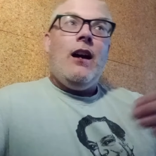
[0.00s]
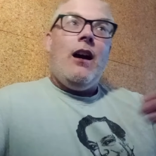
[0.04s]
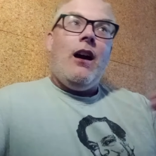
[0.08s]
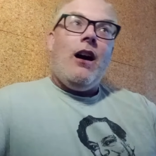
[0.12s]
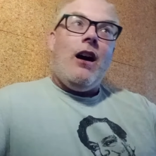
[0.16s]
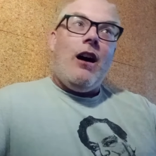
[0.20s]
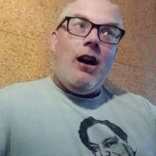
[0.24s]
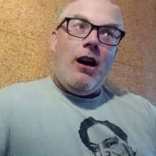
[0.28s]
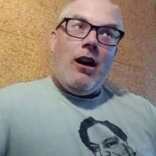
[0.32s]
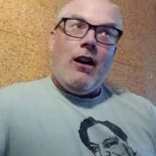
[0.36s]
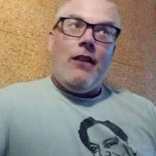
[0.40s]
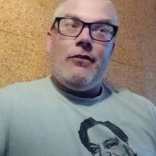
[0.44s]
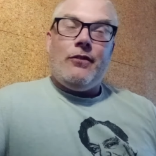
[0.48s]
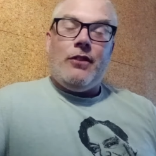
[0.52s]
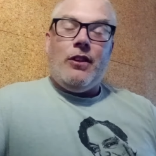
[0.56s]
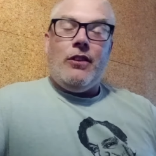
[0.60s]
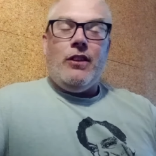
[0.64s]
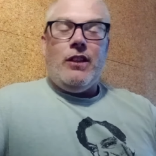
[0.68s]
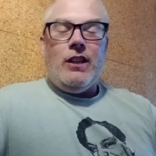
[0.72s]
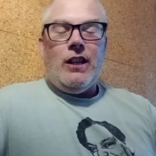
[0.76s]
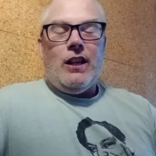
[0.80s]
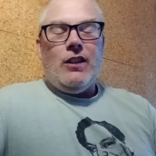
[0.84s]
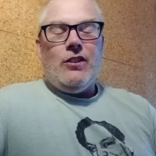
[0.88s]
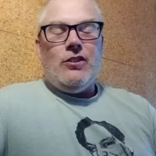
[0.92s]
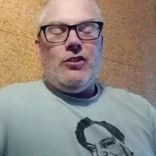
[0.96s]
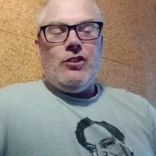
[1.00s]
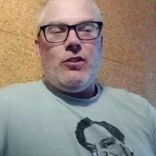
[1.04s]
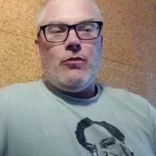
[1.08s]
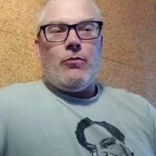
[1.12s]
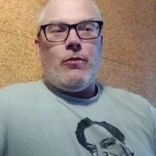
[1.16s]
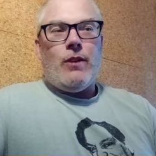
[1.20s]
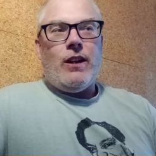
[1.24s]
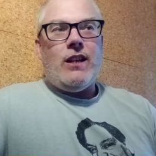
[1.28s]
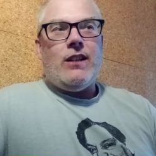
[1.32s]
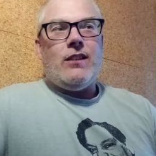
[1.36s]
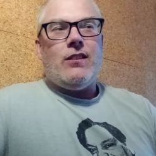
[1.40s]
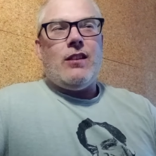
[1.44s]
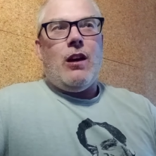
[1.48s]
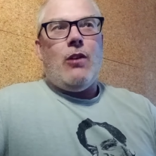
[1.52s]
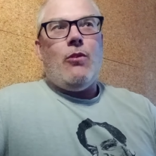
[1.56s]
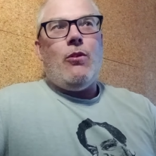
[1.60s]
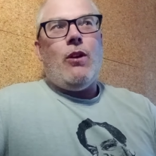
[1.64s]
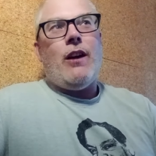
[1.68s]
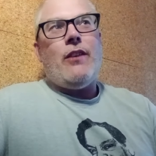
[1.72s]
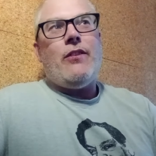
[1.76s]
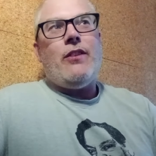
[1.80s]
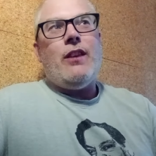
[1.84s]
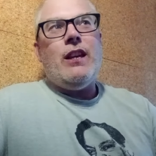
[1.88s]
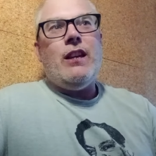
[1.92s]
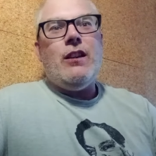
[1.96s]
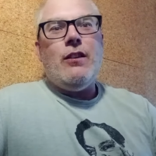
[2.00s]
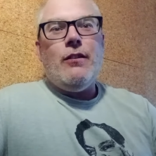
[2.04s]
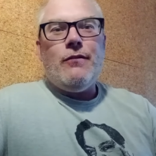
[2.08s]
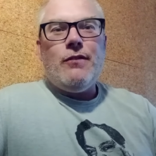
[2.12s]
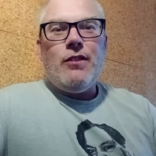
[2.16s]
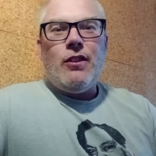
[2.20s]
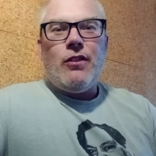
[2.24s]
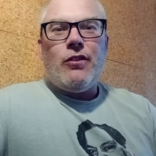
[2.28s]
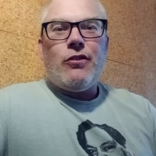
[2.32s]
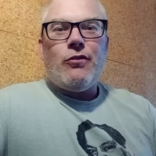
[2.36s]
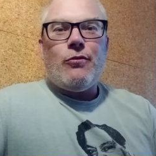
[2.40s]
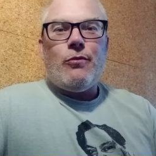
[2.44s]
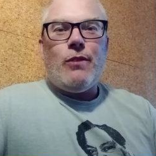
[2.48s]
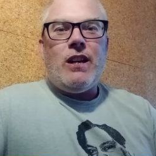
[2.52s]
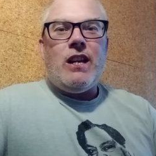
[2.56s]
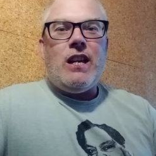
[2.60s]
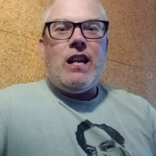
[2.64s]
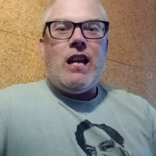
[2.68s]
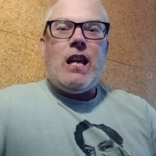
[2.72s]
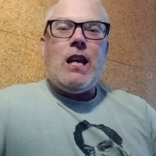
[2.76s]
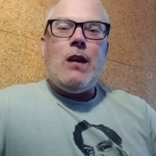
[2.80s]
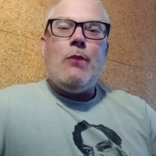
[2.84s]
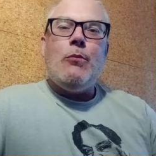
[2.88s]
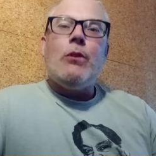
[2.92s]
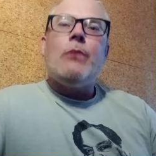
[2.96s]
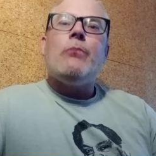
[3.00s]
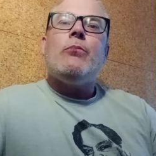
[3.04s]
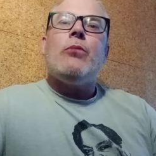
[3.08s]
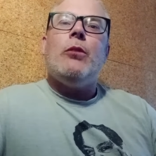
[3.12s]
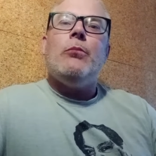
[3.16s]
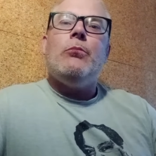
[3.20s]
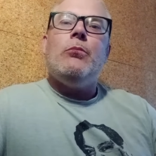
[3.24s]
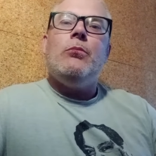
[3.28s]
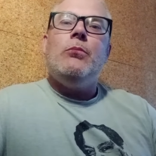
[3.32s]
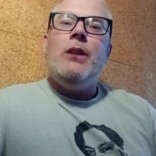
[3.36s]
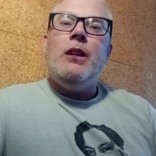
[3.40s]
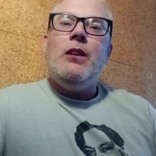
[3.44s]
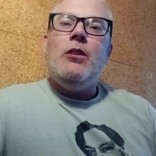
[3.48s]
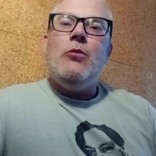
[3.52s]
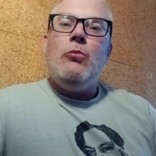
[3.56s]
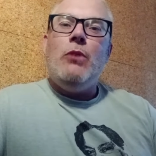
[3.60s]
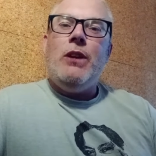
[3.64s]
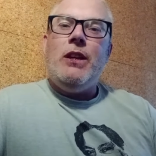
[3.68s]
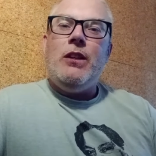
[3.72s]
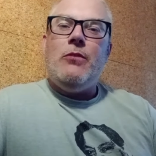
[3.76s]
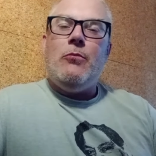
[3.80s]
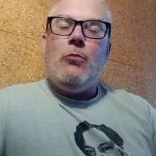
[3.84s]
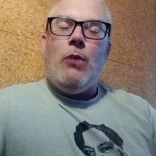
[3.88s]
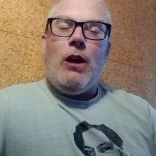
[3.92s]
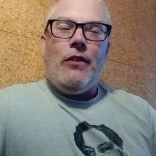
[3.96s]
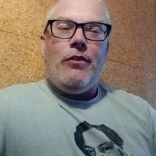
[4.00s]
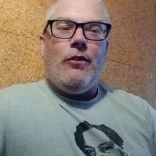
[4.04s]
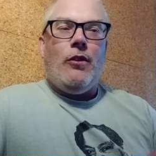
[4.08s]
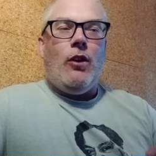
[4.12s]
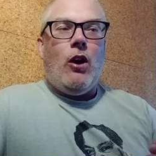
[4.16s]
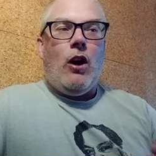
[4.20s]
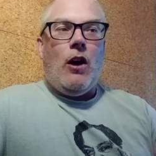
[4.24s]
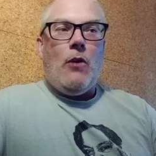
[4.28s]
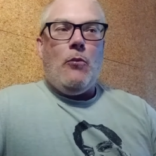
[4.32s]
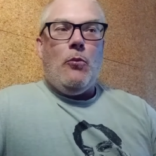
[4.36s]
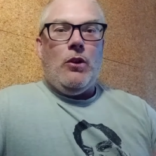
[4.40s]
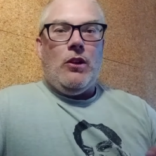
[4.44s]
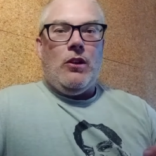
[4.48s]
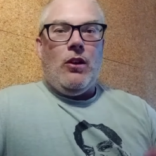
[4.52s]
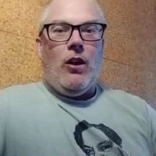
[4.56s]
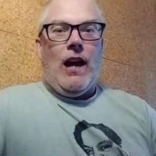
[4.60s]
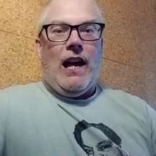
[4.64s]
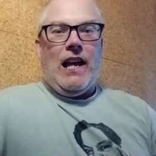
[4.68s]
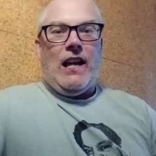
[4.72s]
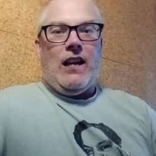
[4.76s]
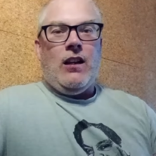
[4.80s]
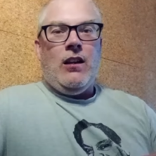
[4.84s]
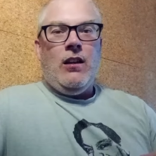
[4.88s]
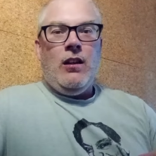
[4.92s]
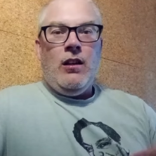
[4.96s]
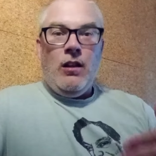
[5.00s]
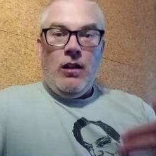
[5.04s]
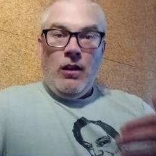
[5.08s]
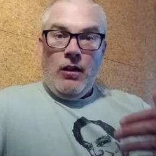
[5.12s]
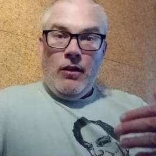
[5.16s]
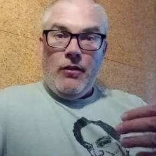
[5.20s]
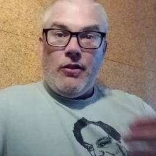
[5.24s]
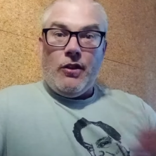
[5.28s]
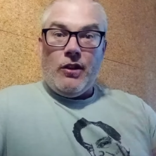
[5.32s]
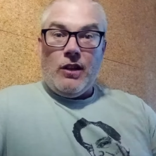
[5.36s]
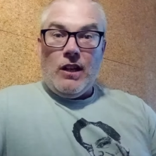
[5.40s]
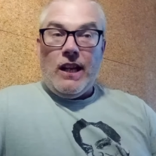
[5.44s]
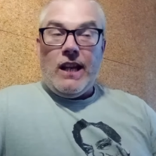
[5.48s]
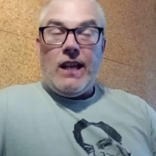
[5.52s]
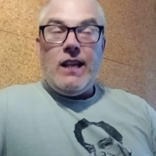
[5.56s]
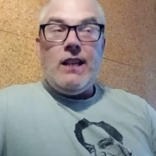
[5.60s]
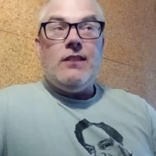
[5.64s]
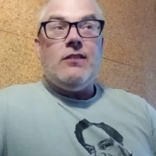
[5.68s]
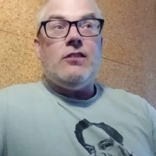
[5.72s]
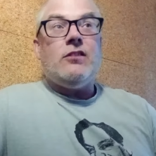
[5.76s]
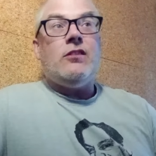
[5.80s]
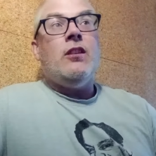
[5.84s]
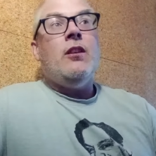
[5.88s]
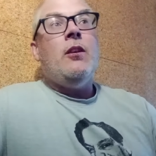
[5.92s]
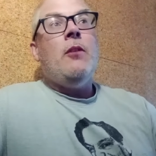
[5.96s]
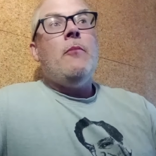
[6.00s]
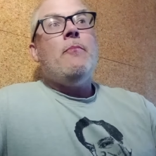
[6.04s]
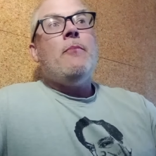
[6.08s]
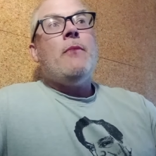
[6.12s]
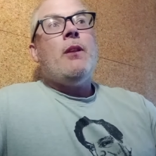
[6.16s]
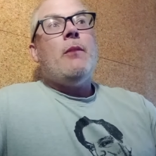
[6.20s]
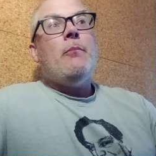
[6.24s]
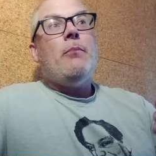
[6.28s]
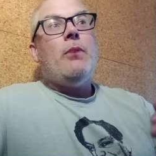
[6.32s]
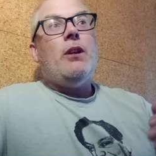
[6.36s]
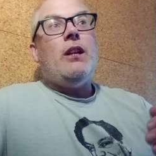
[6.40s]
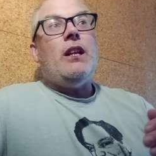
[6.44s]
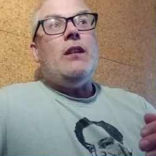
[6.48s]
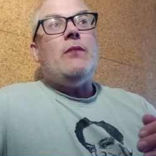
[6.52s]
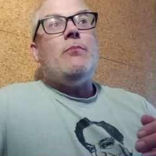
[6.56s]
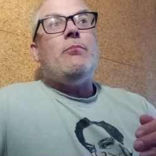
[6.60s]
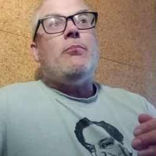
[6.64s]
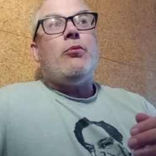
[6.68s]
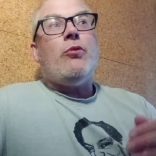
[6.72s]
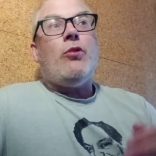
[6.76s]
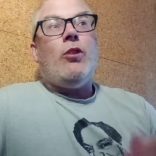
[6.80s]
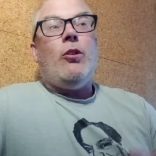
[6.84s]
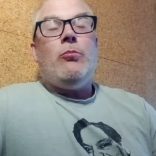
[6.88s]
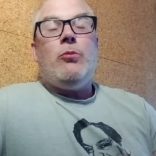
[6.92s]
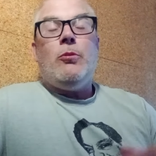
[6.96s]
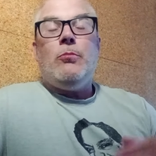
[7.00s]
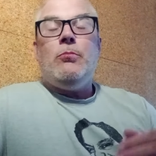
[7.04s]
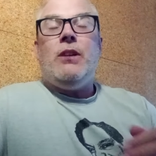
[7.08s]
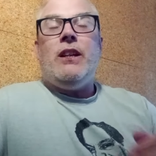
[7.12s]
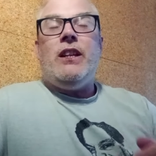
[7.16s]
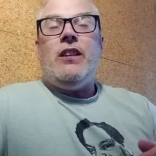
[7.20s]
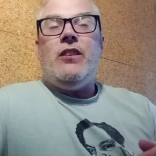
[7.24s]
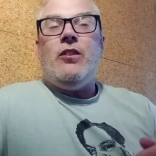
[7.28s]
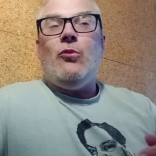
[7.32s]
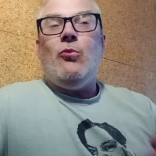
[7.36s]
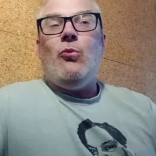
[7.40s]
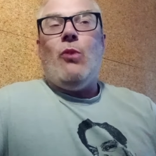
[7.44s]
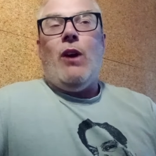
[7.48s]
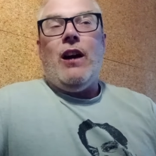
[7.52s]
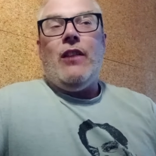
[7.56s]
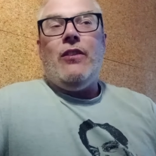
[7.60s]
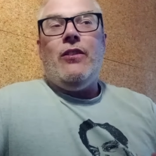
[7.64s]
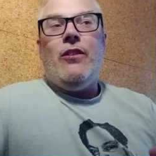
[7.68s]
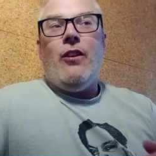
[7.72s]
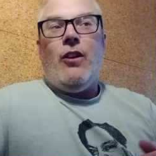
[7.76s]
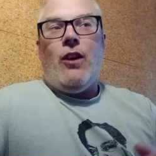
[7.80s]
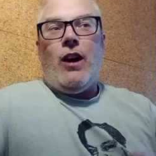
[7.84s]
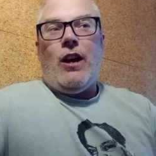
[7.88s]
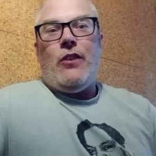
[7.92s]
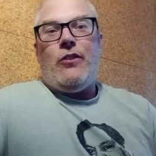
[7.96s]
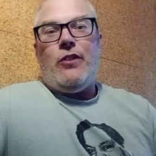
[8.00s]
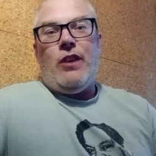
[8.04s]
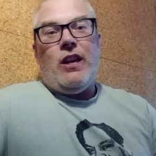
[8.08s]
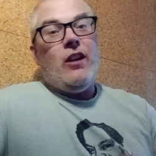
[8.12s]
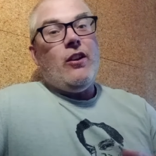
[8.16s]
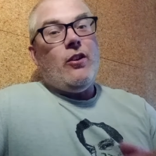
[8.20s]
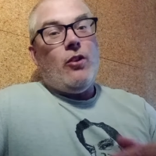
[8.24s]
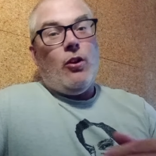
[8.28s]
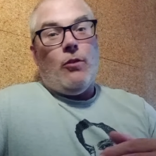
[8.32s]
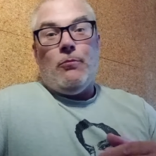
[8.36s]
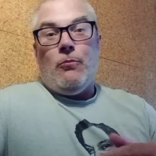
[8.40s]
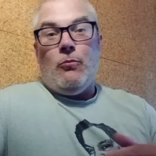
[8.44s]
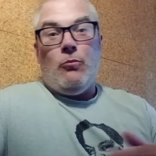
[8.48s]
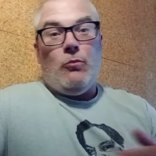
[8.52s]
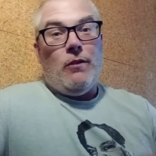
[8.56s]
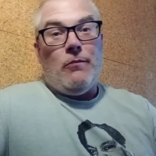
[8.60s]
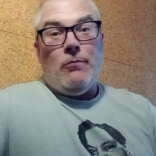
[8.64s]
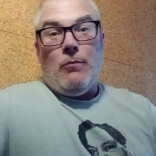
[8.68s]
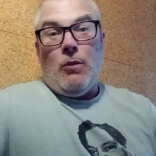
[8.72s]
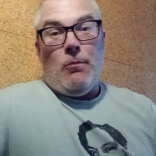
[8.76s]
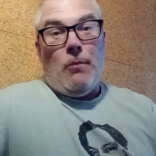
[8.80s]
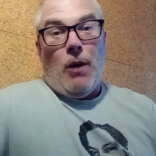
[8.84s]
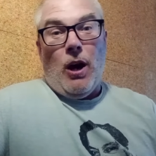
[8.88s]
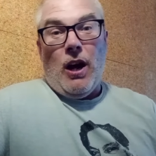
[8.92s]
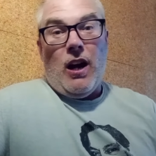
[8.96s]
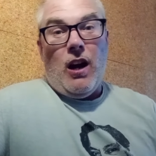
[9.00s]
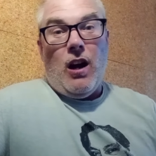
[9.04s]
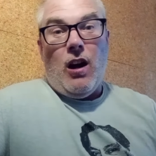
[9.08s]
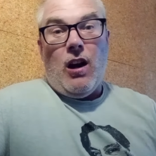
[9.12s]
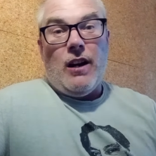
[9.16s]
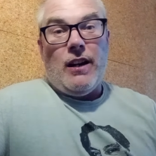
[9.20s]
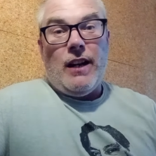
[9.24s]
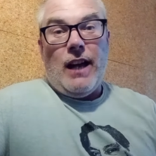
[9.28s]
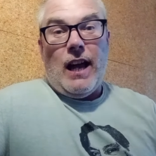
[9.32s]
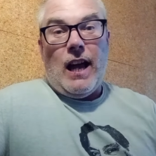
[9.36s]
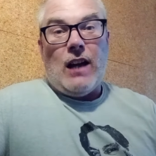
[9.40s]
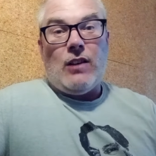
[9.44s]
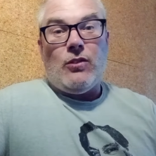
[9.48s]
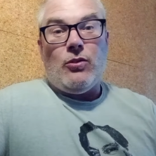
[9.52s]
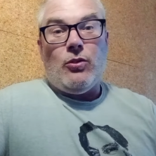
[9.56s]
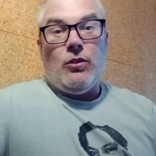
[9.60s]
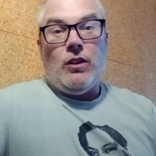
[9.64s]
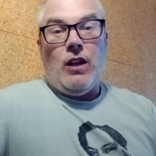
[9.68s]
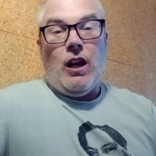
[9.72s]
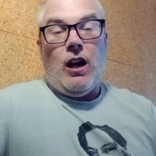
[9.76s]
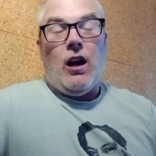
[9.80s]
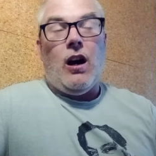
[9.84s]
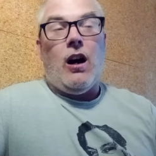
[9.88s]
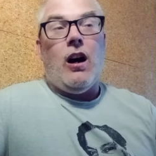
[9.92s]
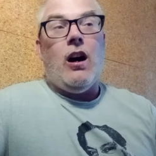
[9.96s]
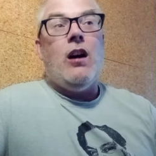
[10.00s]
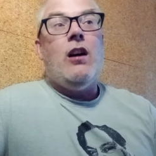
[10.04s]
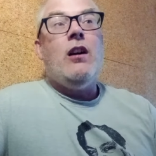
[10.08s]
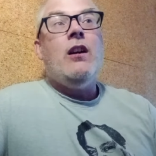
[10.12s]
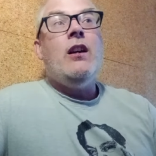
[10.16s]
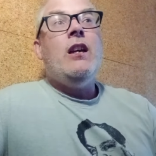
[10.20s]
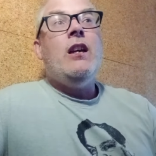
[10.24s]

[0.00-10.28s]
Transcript: after the injury. So I think of the three, he would probably be the one that I would like the least. But he's probably the one that I think on, on my heart, hand on heart,